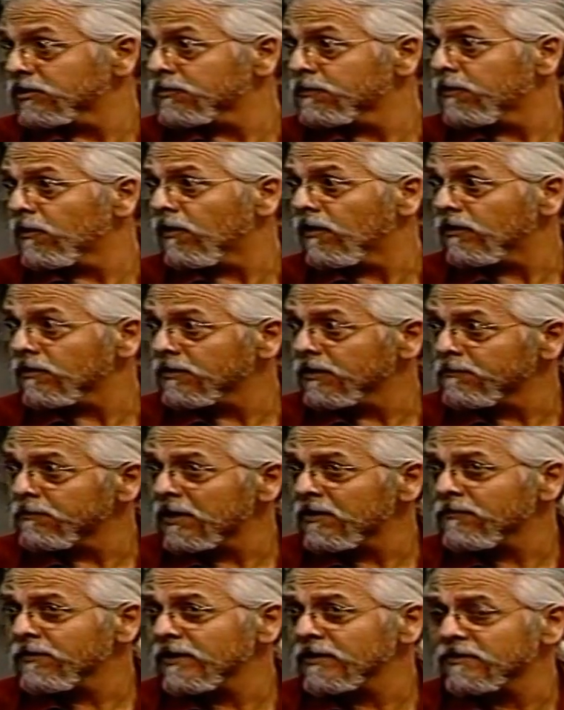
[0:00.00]
apart. As a
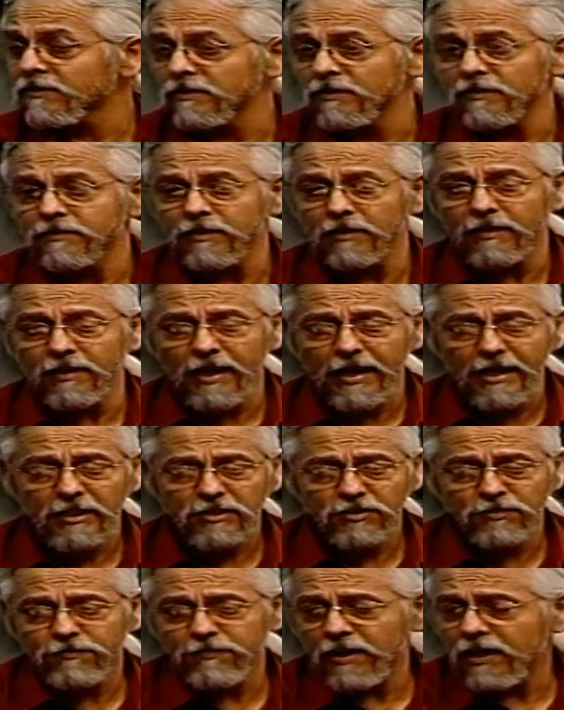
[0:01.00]
matter of fact, the
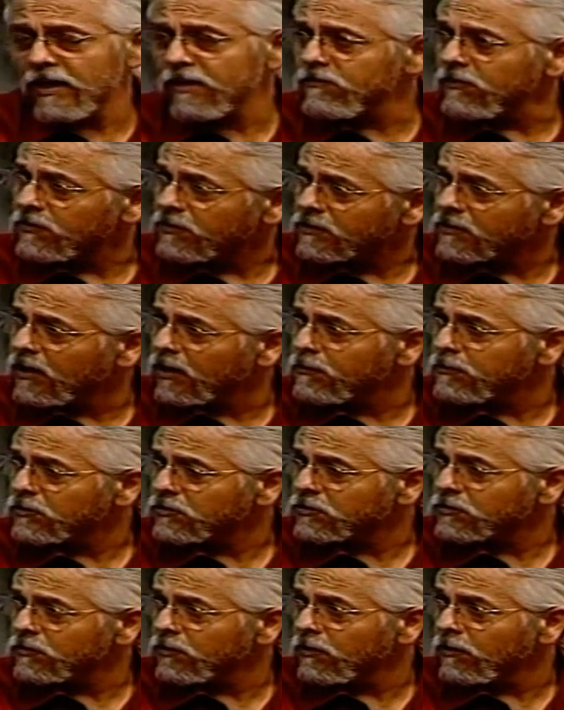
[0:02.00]
last 5 on the Copper
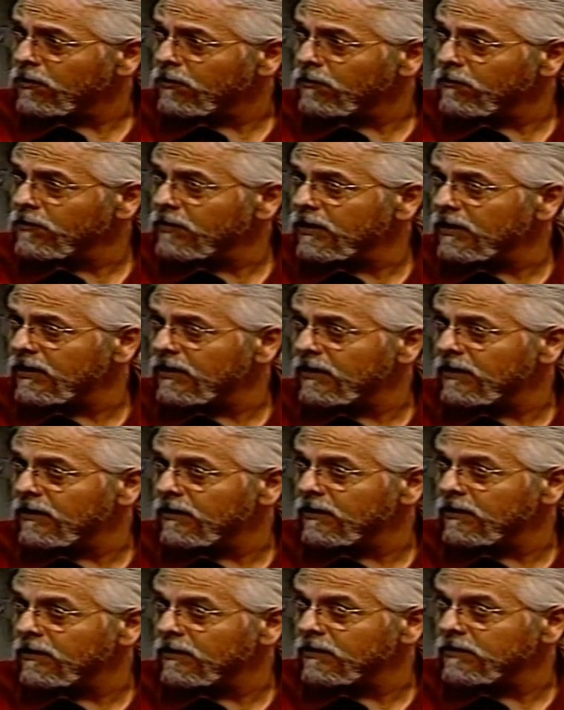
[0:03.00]
Scroll
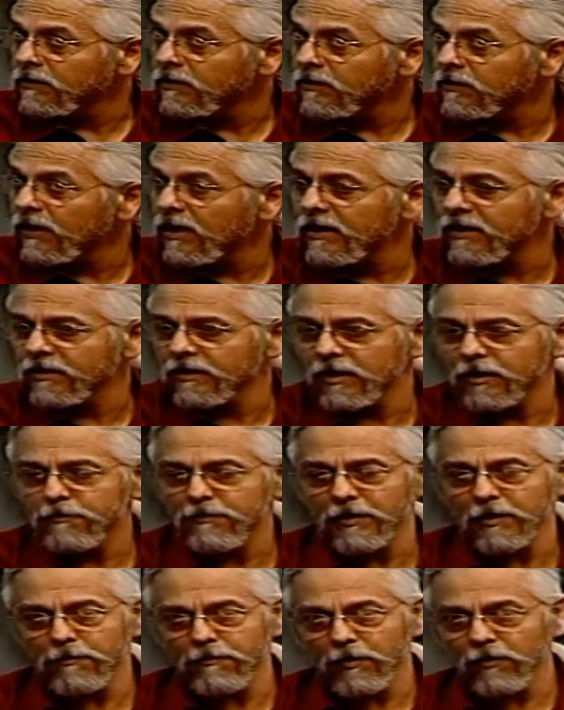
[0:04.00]
line up
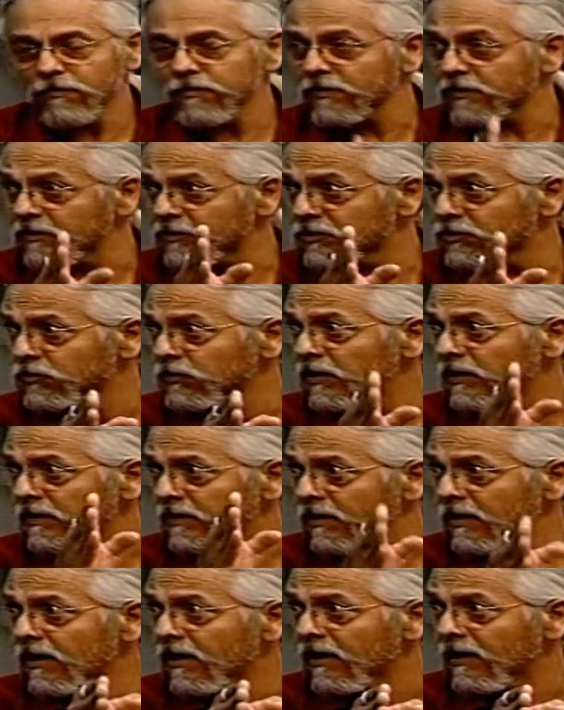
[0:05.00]
in a perfectly straight
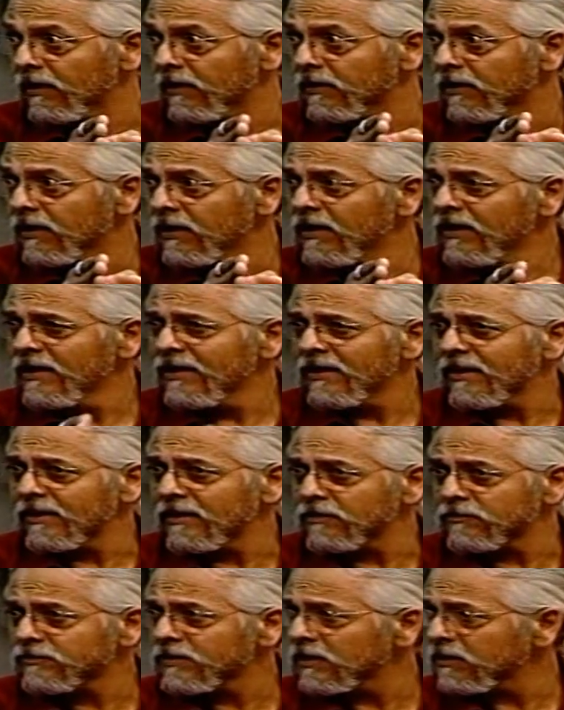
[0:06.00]
line,
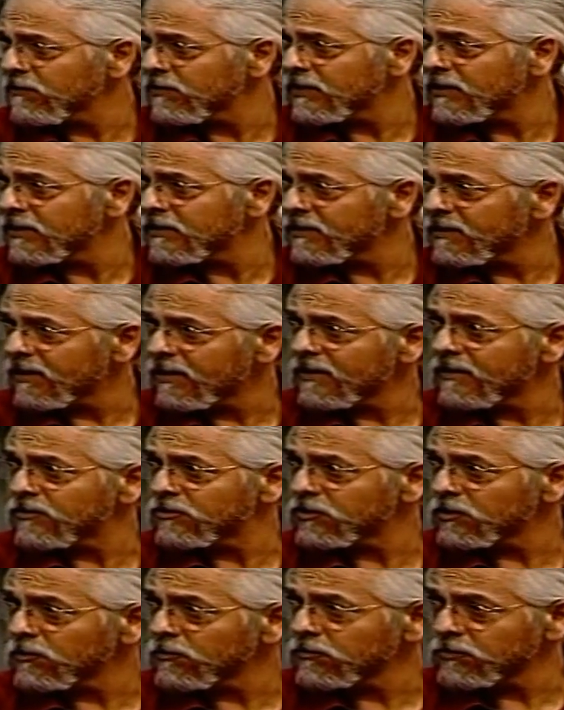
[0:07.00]
and kind of an Indiana
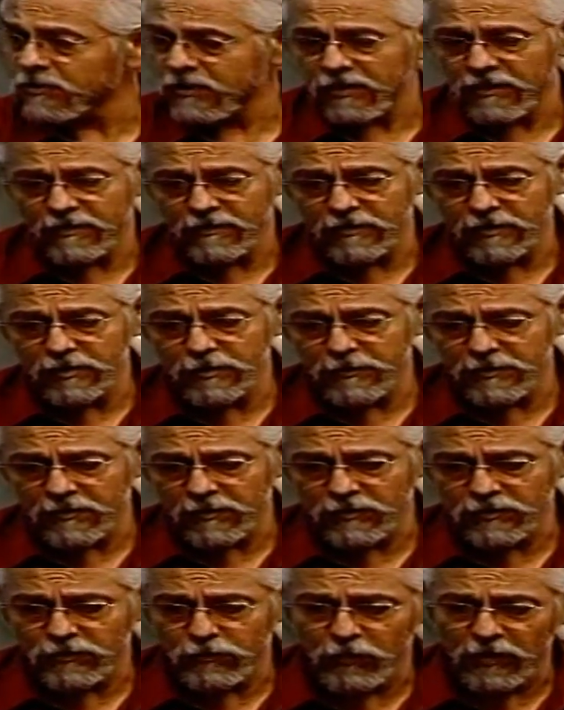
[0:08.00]
Jones kind of deal,
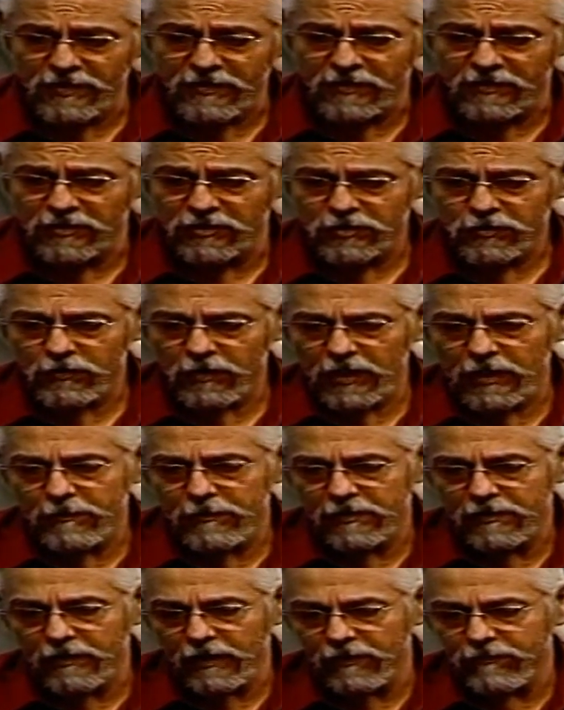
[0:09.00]
because the way they describe
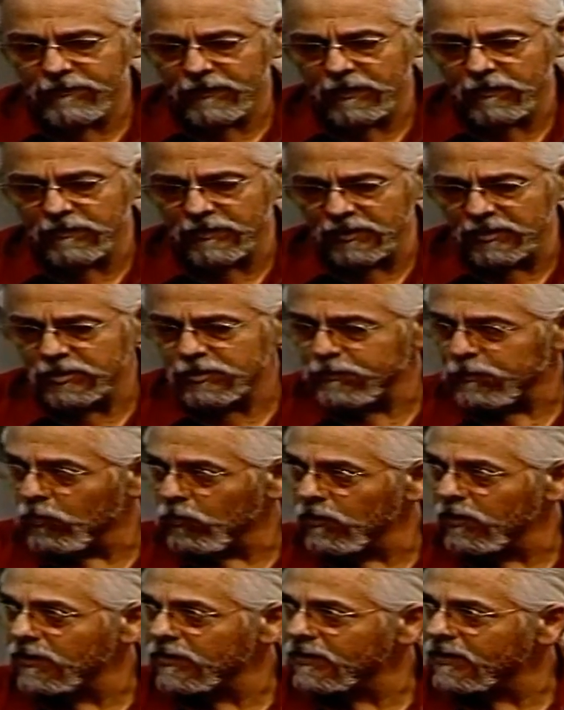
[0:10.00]
it, I found each
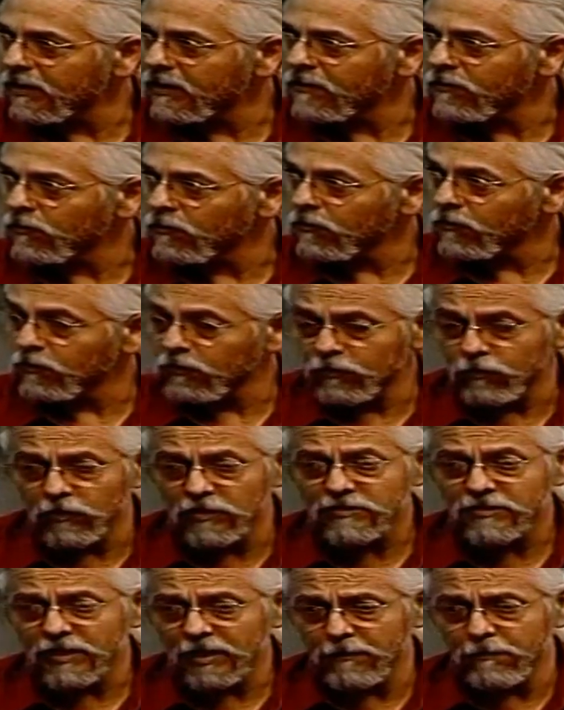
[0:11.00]
point, and
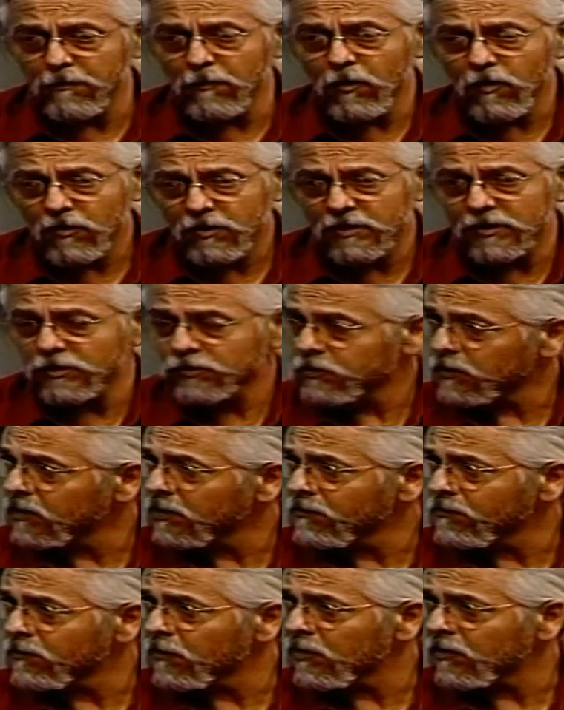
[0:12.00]
once I marked each one
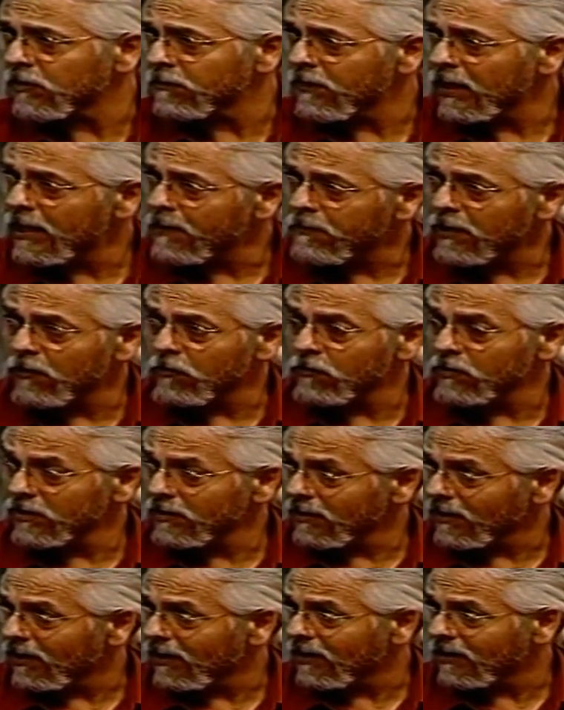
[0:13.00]
of them on the map, I
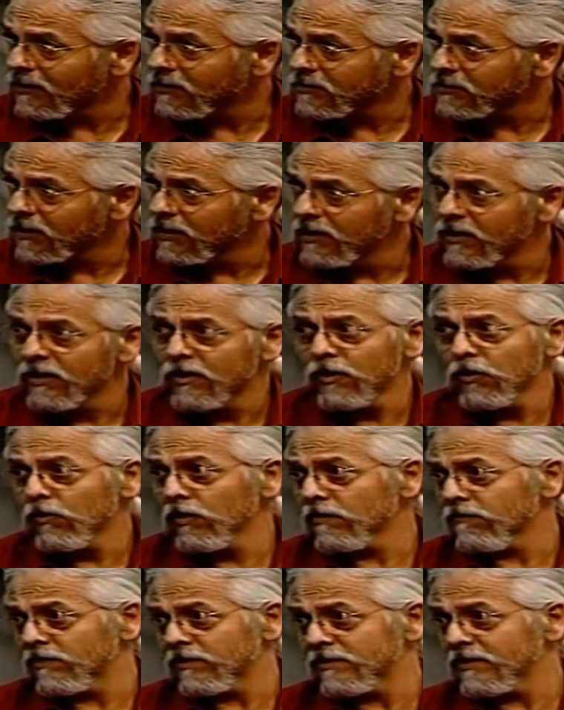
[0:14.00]
realized
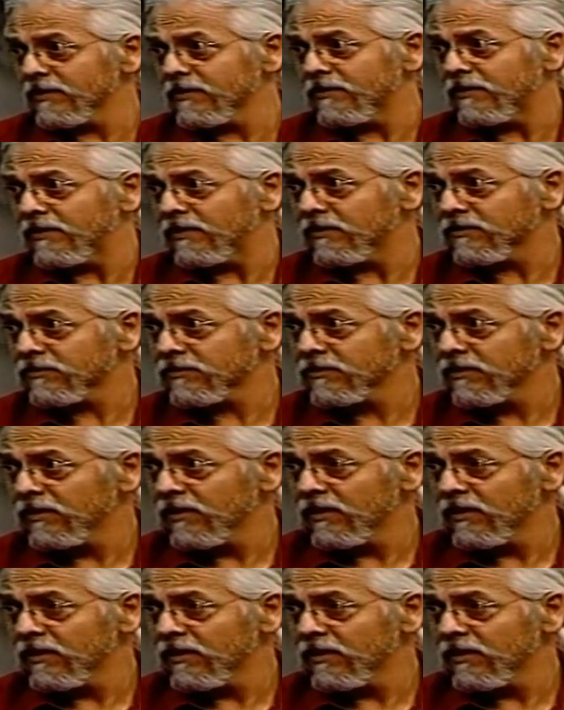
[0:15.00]
whoever did this